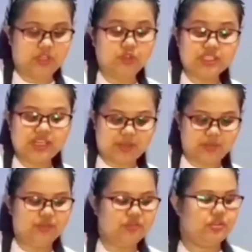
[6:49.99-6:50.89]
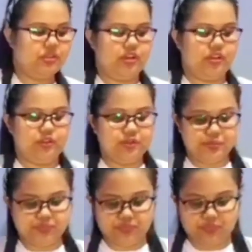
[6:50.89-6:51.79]
Using lemon rather.
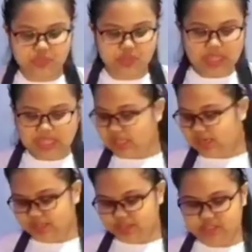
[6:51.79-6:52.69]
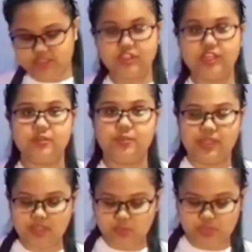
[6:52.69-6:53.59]
Like this
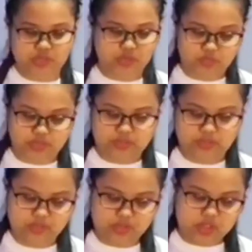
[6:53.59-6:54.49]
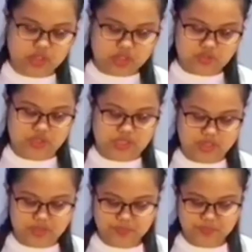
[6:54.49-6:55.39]
recipe that we're cooking
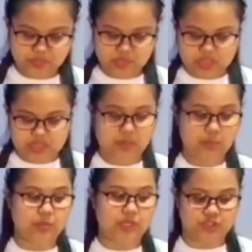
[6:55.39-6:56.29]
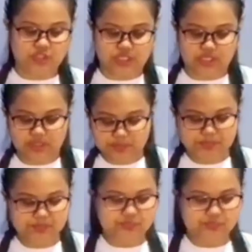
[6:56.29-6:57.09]
today, lemon butter chicken.